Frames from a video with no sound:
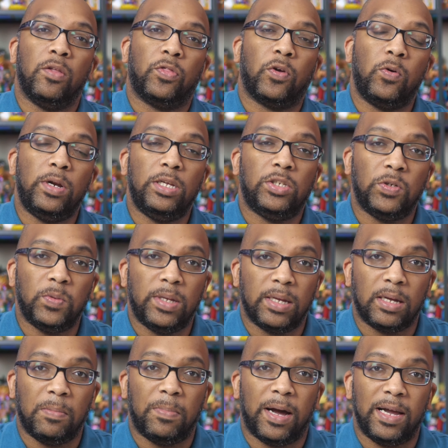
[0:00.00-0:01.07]
32
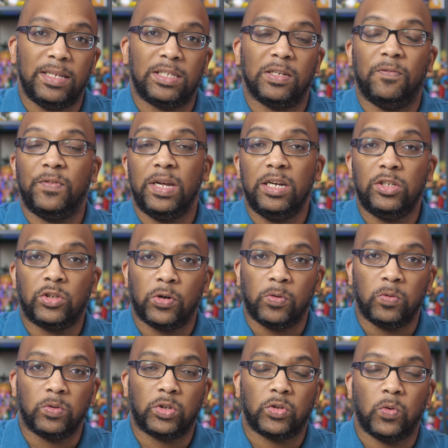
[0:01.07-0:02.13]
GB of
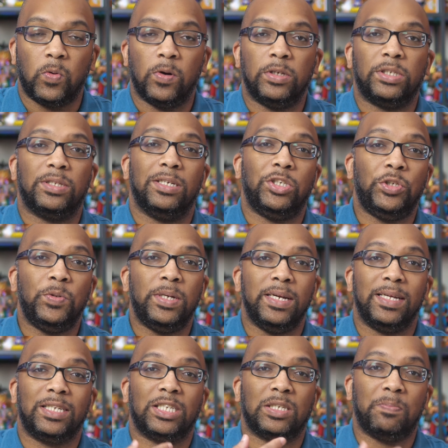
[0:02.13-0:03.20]
internal storage that you
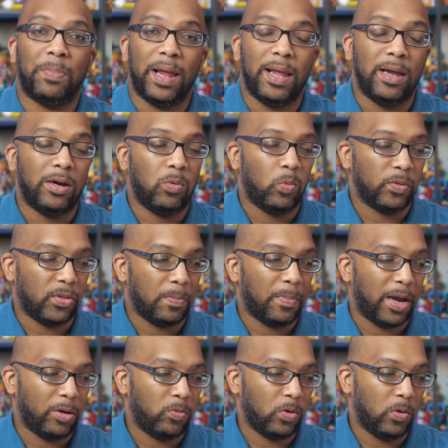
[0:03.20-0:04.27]
can expand with a
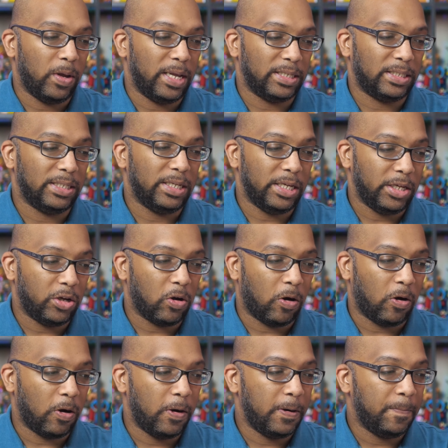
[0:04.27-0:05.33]
micro SD
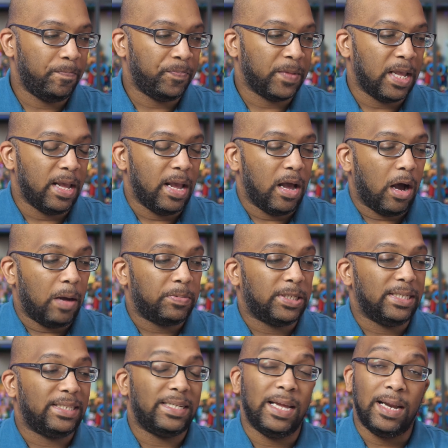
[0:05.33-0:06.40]
card, up
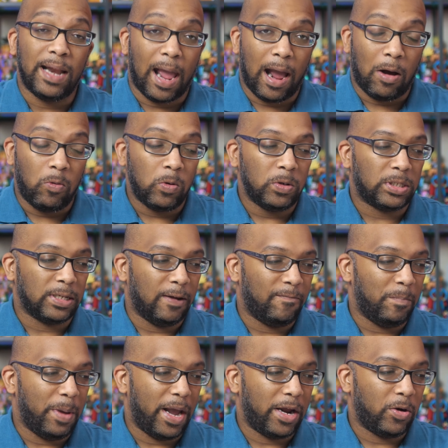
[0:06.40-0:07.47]
to 10 hours
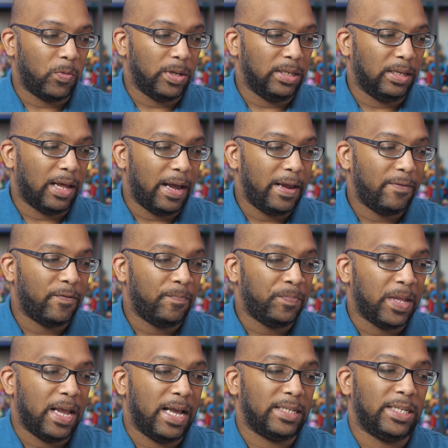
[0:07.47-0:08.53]
of battery life,
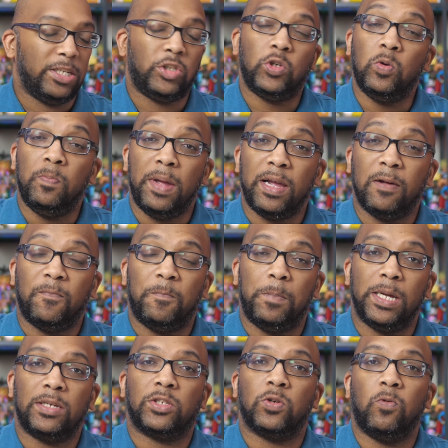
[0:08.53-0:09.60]
has a 2
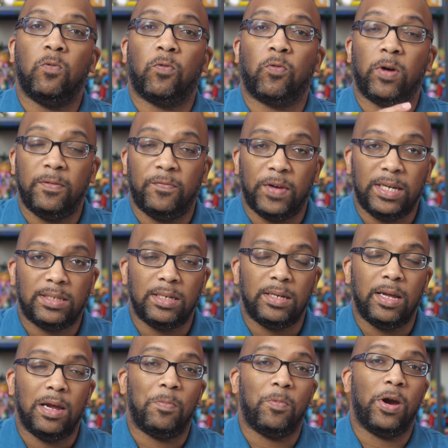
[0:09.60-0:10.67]
megapixel front-facing
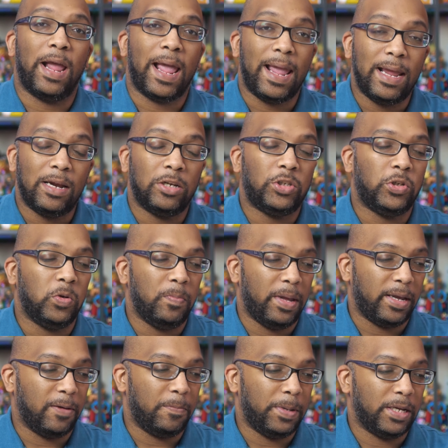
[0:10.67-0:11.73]
camera and a 2
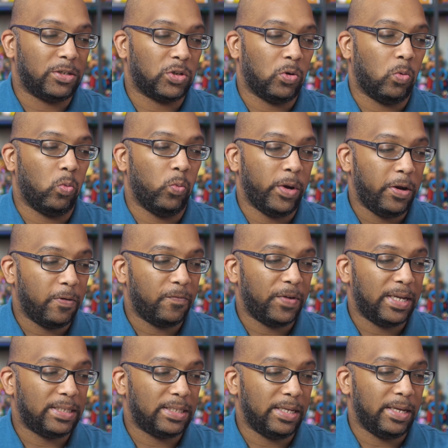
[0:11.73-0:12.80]
megapixel
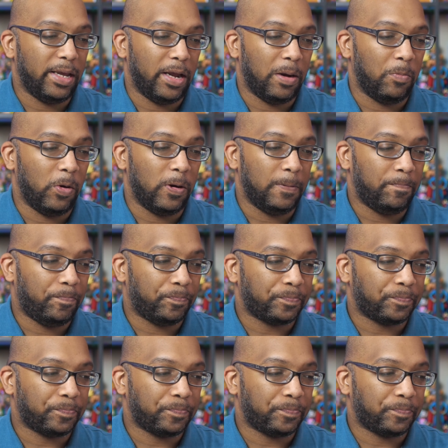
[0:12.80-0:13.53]
rear-facing camera.